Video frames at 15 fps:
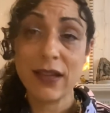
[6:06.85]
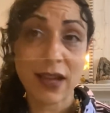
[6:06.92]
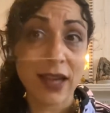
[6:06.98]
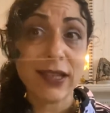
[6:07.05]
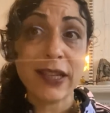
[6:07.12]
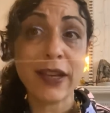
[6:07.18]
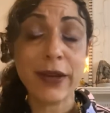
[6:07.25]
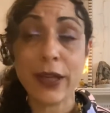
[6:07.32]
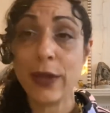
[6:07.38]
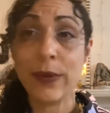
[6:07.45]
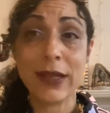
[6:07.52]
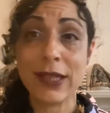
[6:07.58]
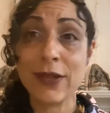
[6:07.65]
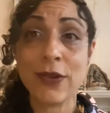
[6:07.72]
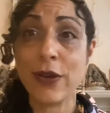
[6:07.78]
I tell you,
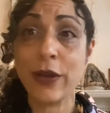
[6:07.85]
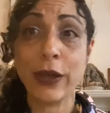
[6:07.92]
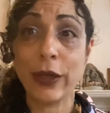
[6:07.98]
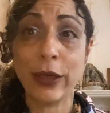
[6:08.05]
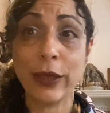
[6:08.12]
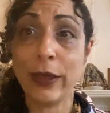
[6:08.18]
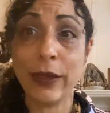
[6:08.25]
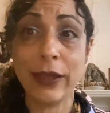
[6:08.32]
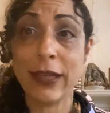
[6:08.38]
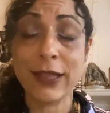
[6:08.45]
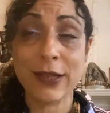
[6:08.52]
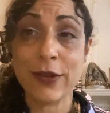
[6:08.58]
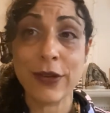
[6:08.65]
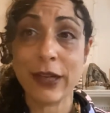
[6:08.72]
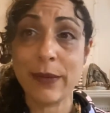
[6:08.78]
it's not going
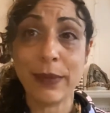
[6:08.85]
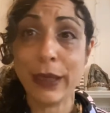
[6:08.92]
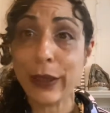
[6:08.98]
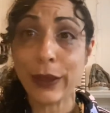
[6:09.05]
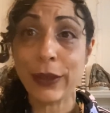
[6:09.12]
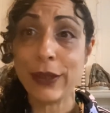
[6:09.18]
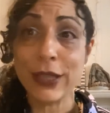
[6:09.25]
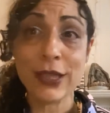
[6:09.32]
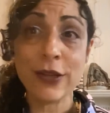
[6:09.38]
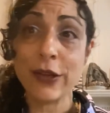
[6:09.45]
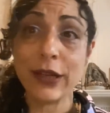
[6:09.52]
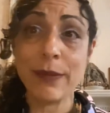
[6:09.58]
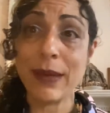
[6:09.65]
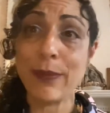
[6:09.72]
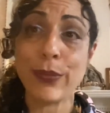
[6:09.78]
to be good. It's not
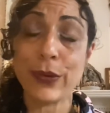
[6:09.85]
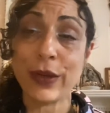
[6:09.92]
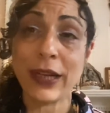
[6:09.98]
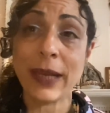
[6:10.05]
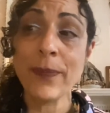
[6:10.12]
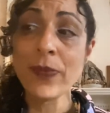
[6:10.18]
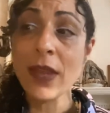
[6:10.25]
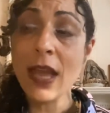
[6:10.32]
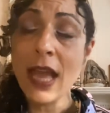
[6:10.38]
going to be pretty.